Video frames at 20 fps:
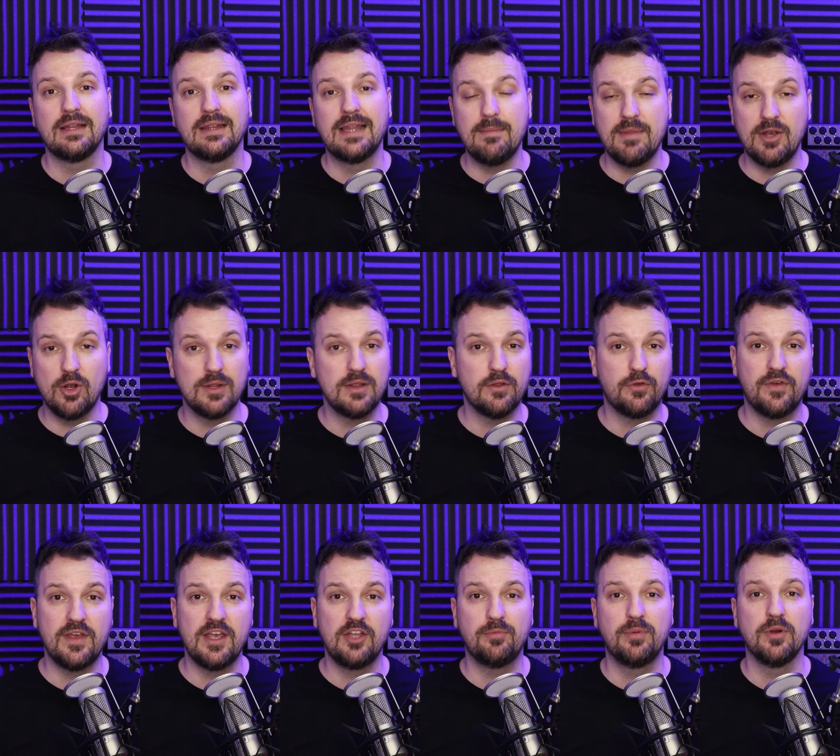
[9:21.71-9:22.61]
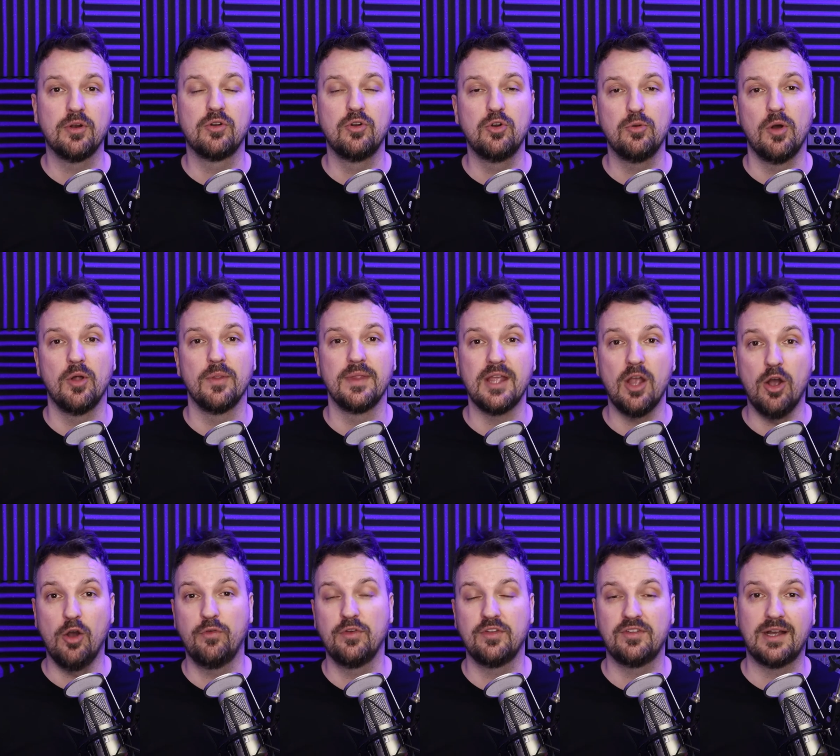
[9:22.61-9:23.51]
Let me know in the Facebook group on the
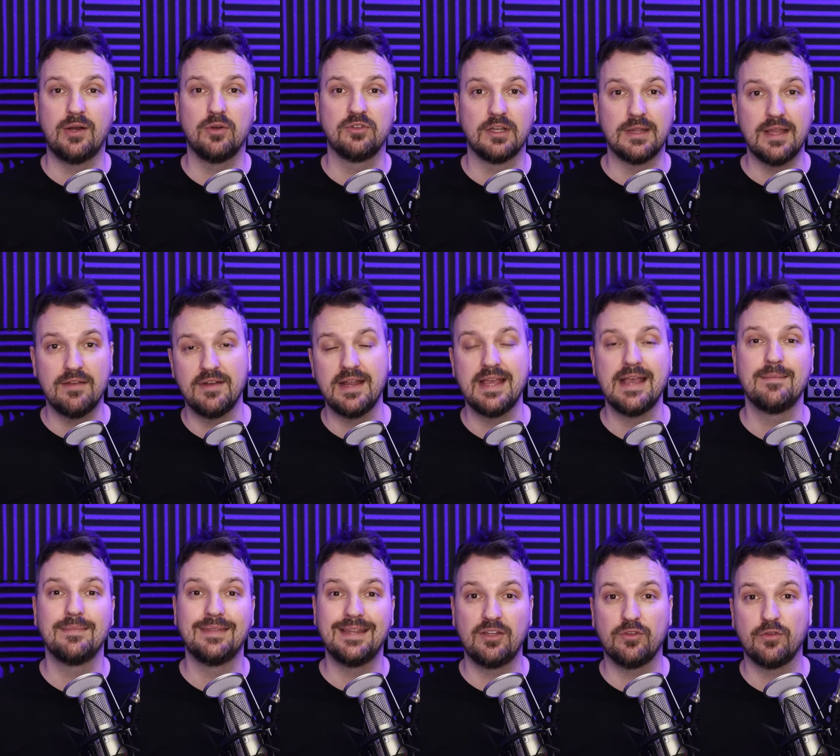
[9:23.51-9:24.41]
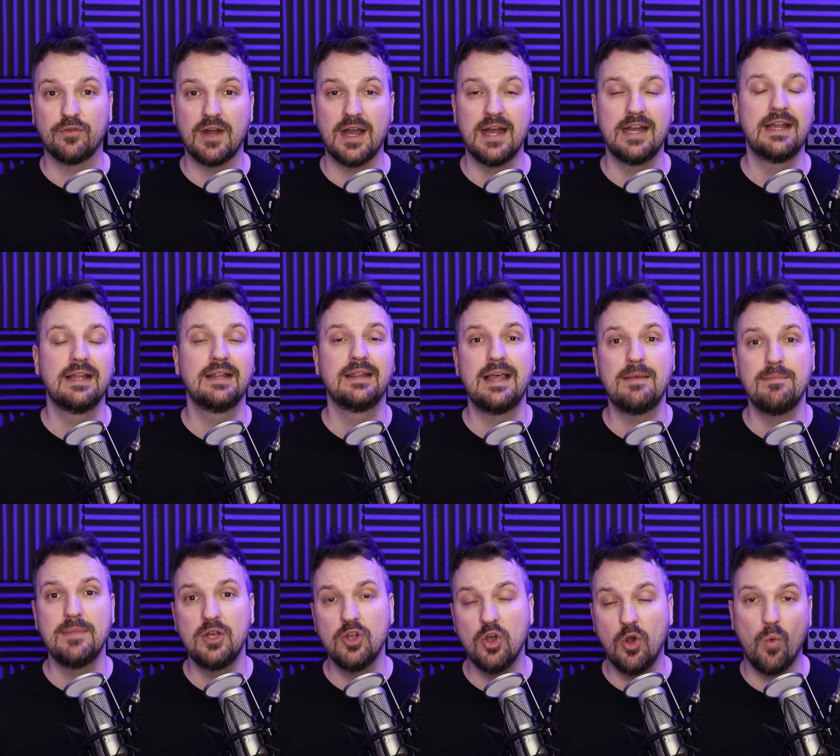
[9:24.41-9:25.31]
office hours, eleven A M this Friday.
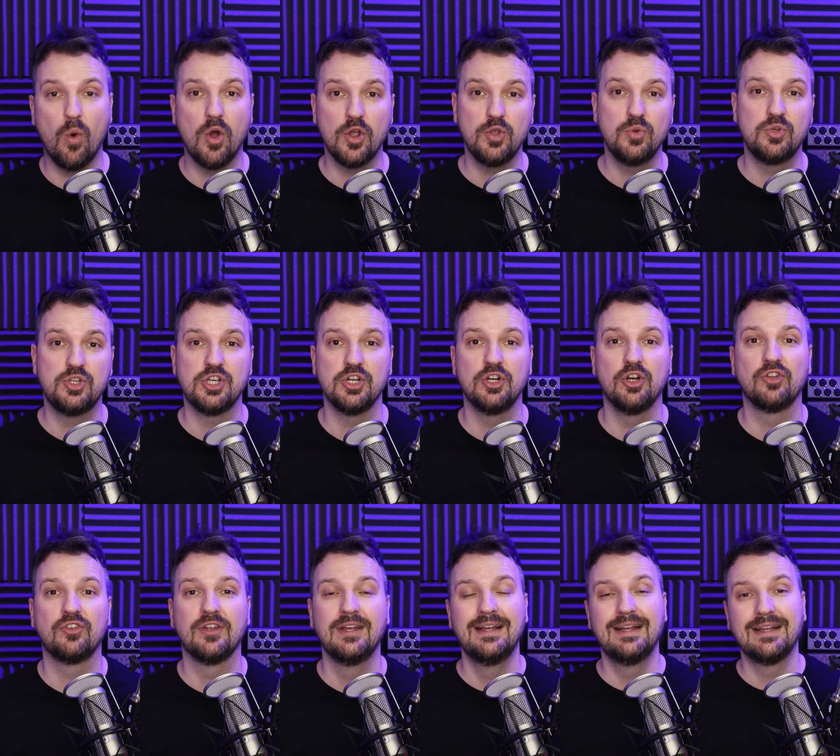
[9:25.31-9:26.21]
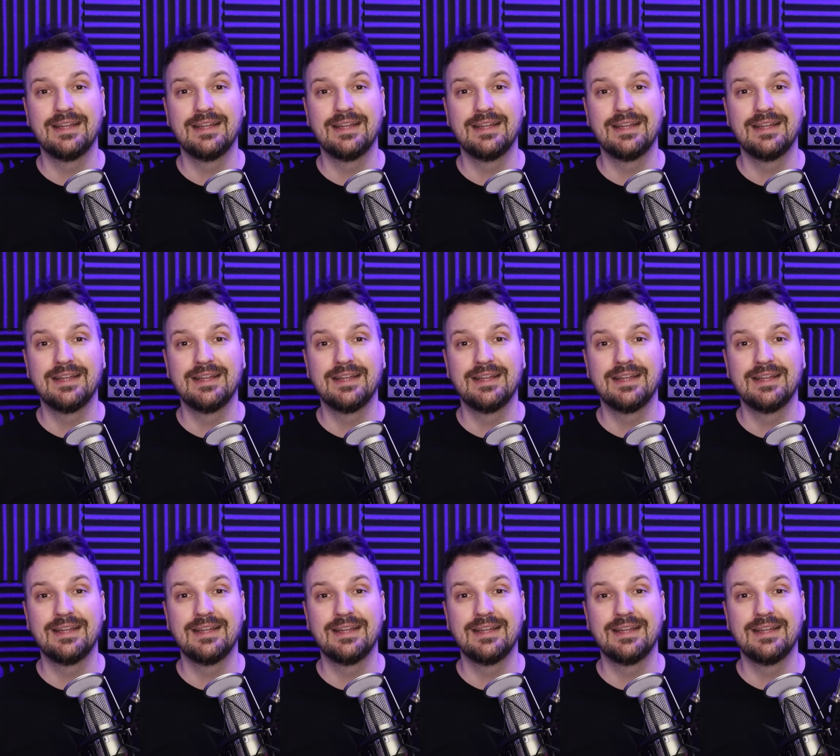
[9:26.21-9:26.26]
Let me know what you chose.